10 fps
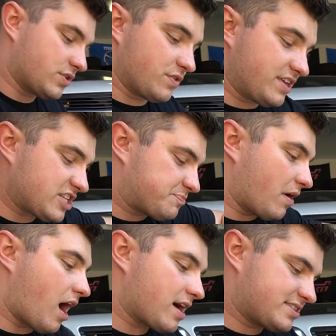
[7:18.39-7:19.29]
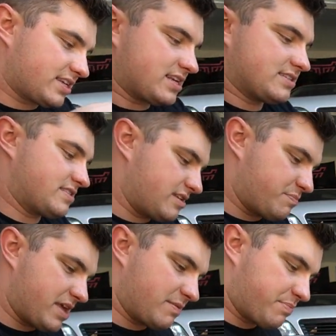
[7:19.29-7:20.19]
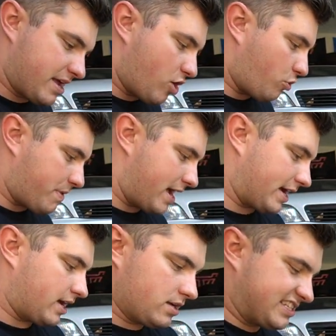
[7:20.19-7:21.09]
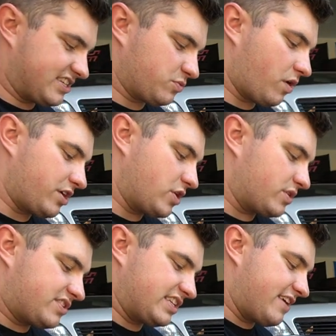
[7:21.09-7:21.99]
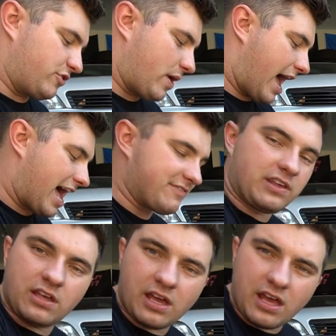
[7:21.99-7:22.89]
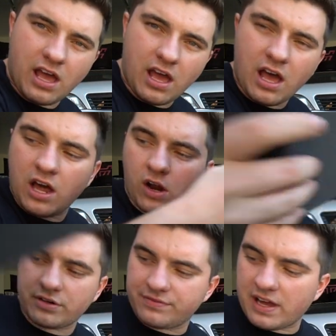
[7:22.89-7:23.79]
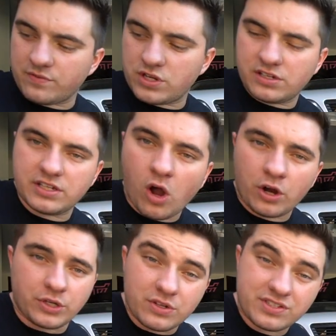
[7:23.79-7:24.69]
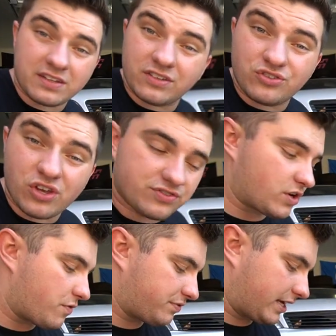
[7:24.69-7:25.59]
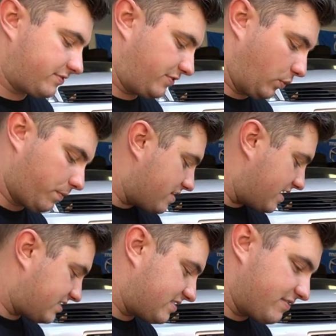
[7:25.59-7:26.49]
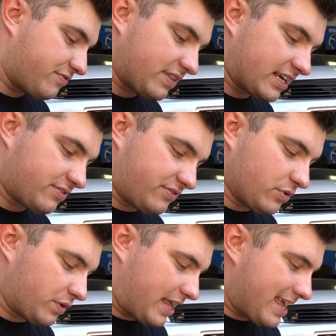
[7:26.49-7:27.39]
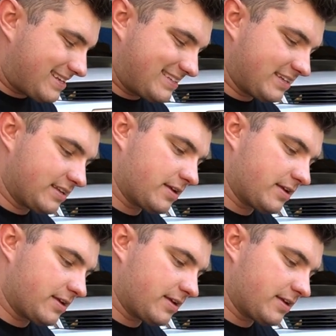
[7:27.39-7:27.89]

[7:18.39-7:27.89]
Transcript: So this box is the big Omega. This is what you would see if you have an R35 GTR and you decide to just go flex fuel. This is the flex fuel kit.